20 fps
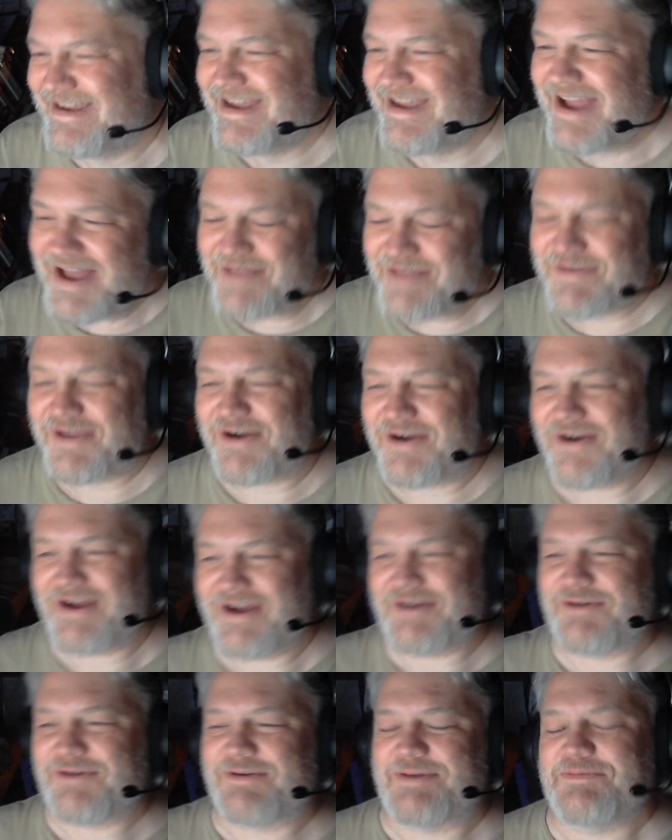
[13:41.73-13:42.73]
No, I
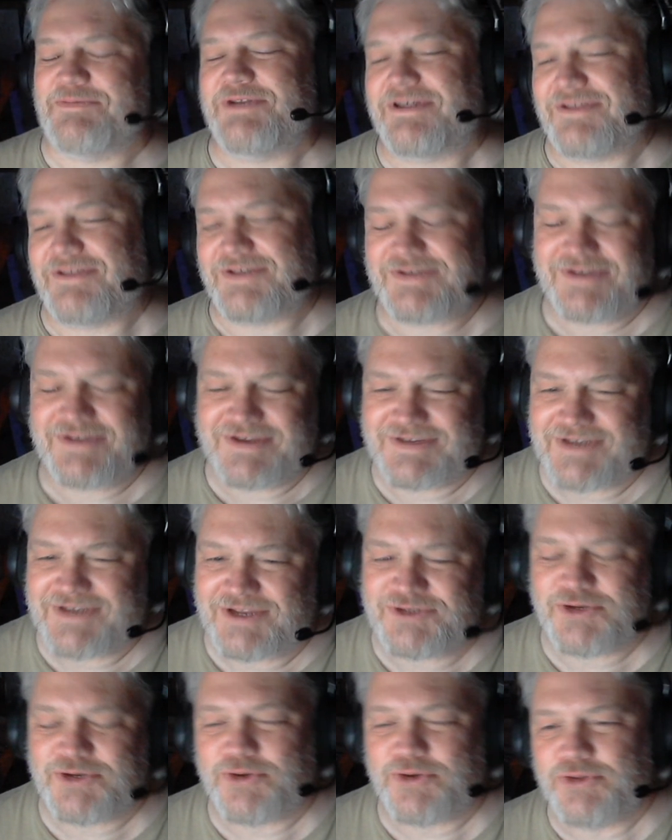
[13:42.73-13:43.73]
know why I'm telling this because I
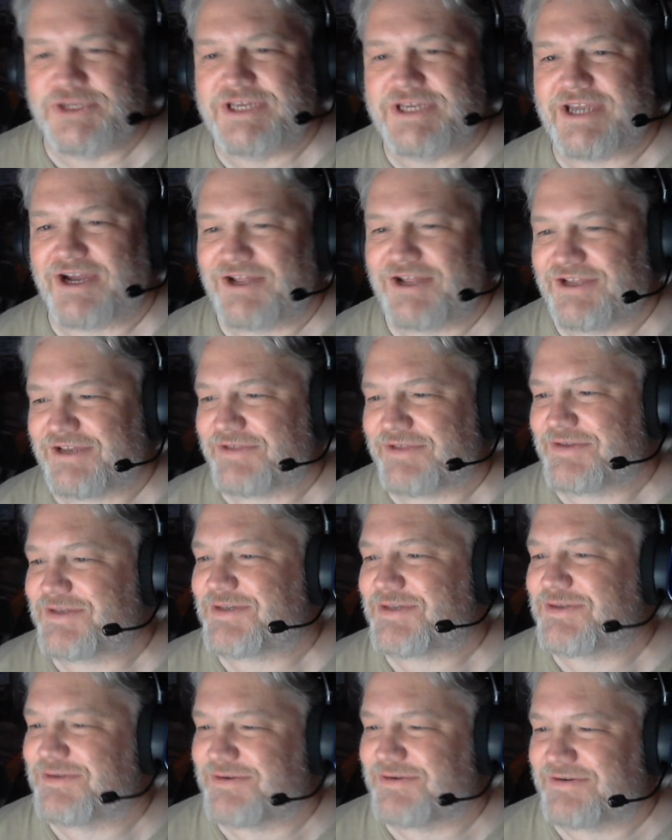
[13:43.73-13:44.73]
told Kelly this
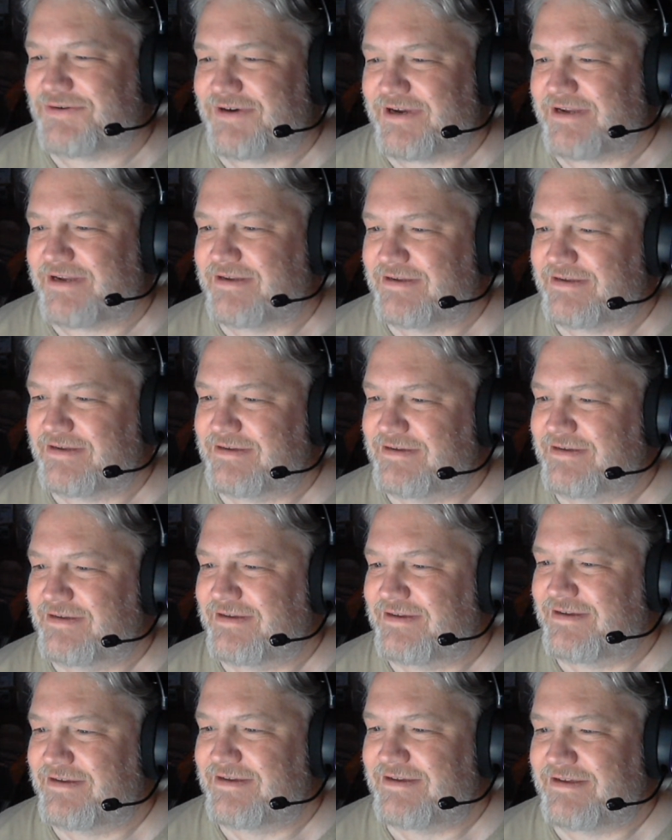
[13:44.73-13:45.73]
story,
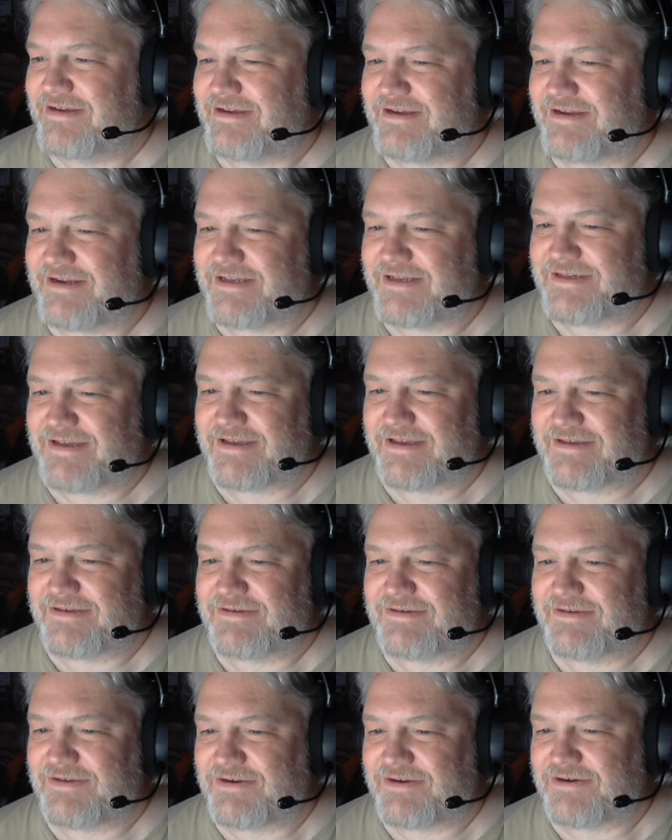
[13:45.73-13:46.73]
and he's like,
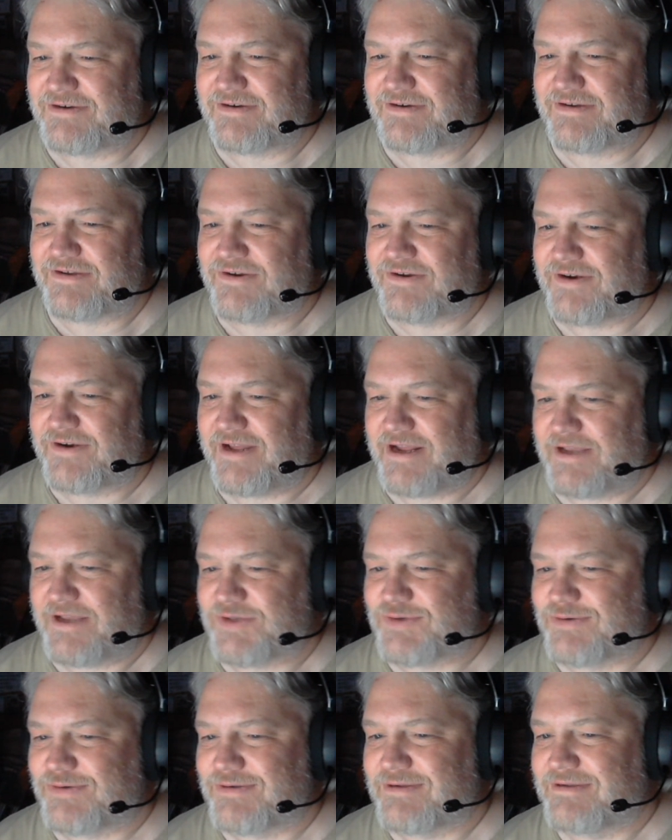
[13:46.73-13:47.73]
"You're an
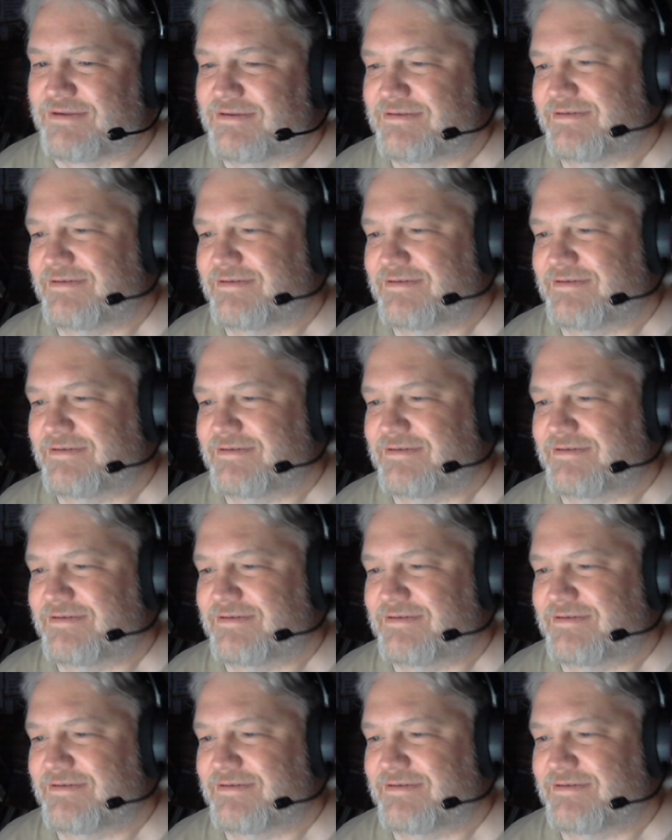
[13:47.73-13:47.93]
asshole."